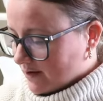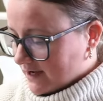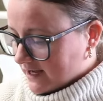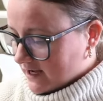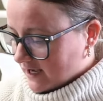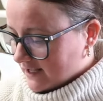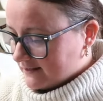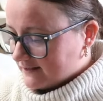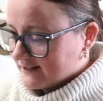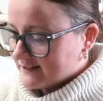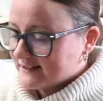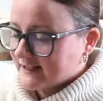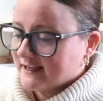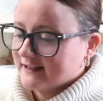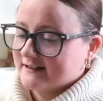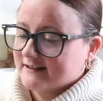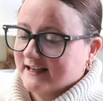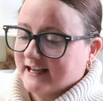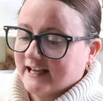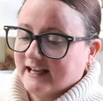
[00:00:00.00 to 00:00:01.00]
so I got this
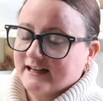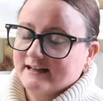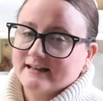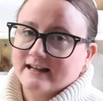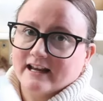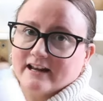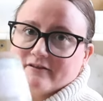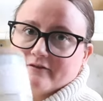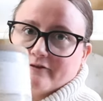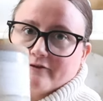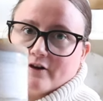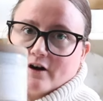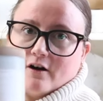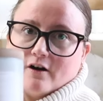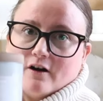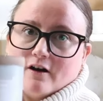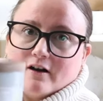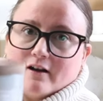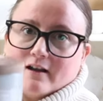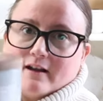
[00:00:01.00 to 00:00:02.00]
sand and
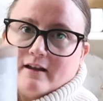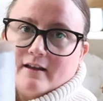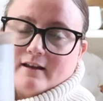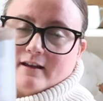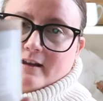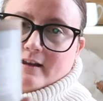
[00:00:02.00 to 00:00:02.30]
fog